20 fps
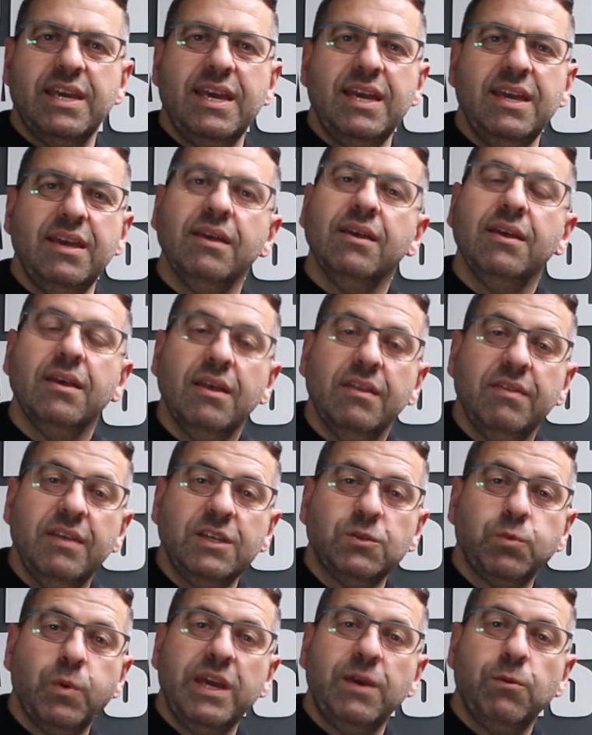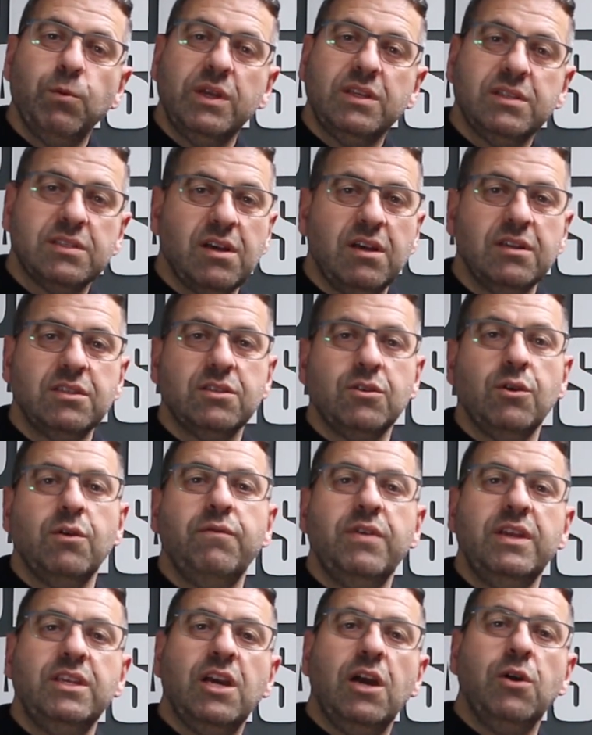here. This week we decided to do a
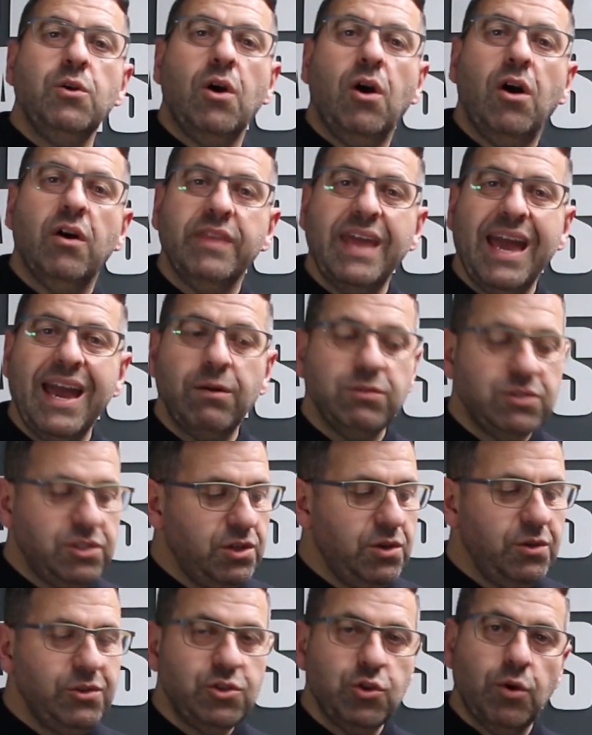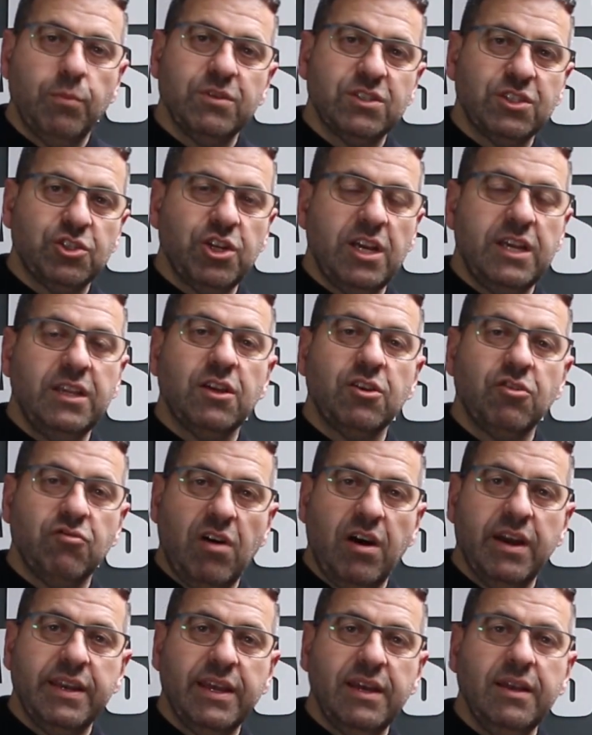video on how to use your machine and
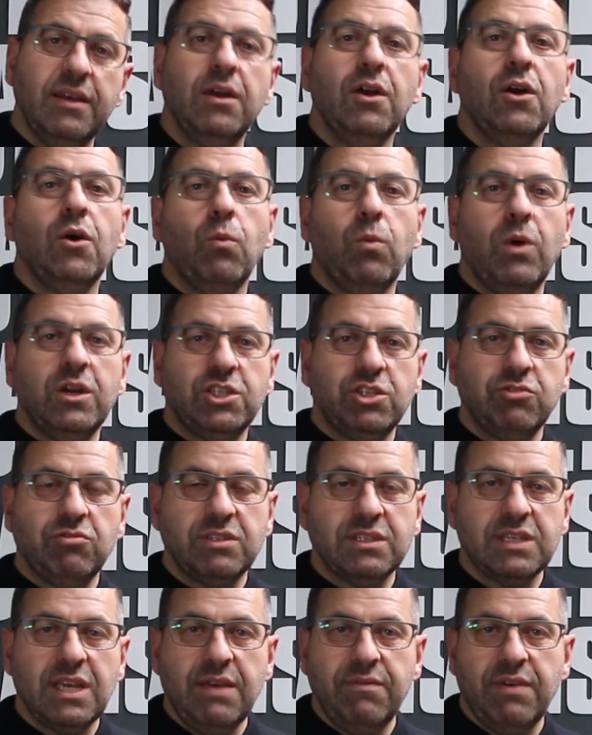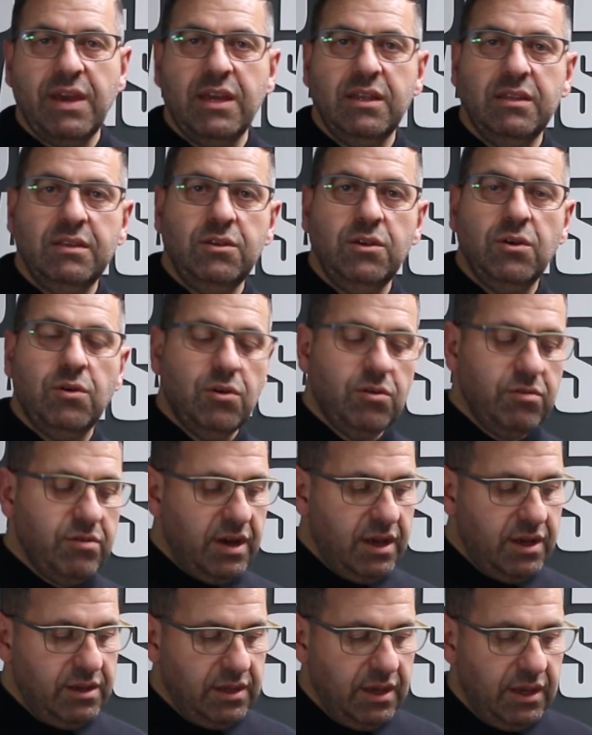grinder once you receive it in
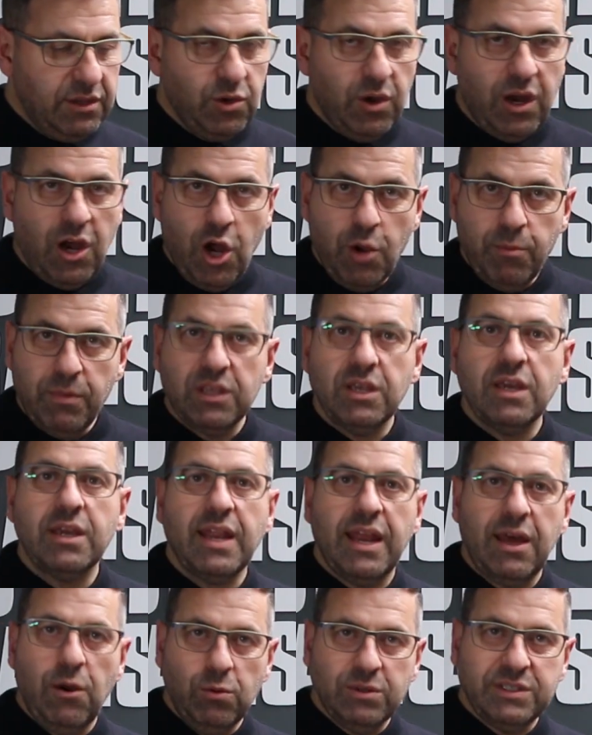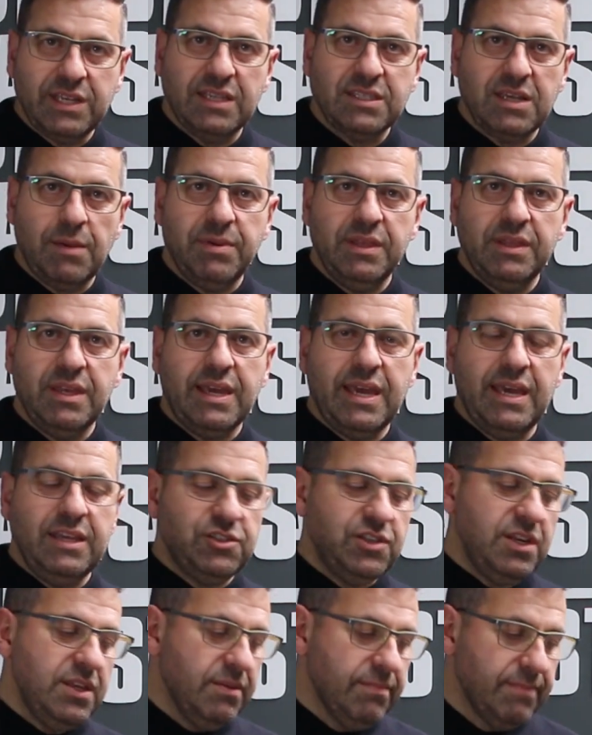your home and you get it all set up in the
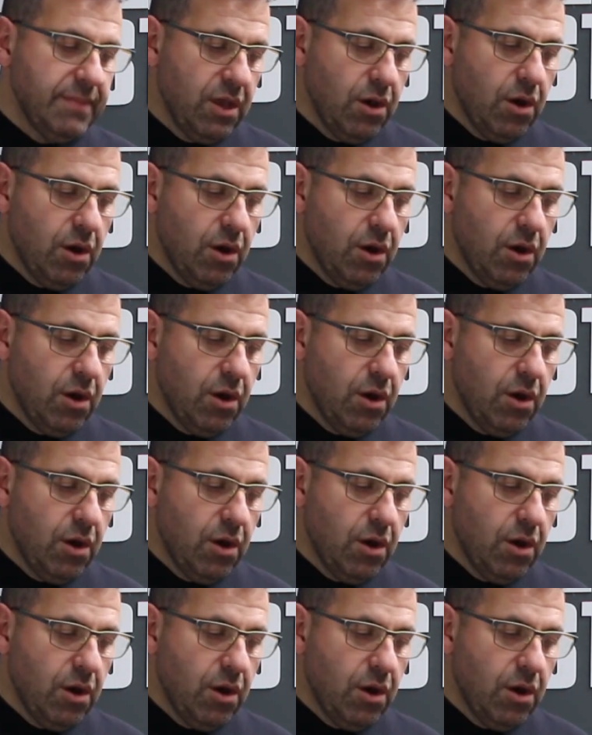kitchen.